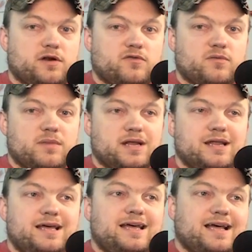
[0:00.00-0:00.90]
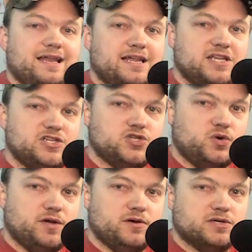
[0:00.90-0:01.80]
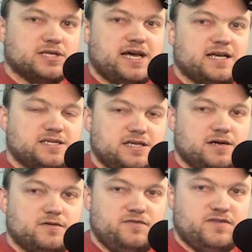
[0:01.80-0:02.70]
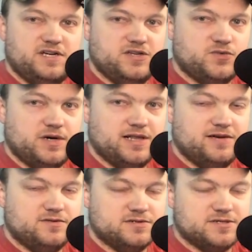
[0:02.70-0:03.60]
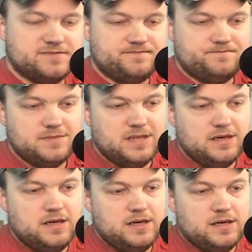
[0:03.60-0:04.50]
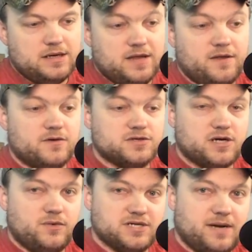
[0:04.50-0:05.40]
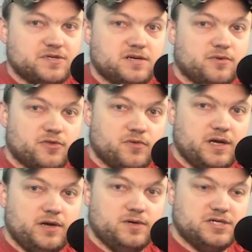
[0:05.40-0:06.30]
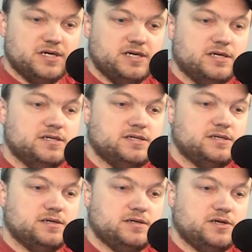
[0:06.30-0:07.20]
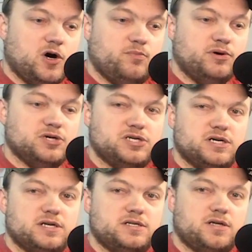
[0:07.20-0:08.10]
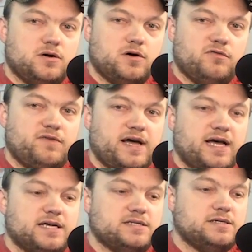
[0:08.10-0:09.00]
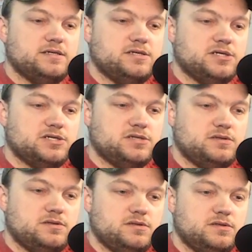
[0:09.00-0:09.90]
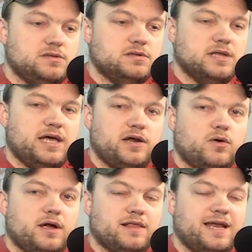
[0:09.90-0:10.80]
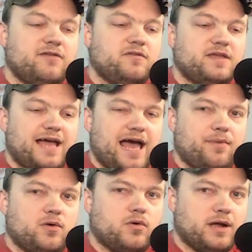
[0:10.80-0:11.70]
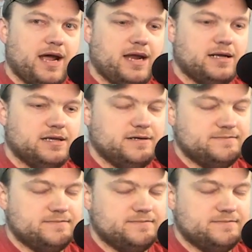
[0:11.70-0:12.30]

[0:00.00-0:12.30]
for a minute and enjoy those last, you know, 15, 20 levels. And then there's always option number three, which is don't push it, don't go fast, just let everything happen organically.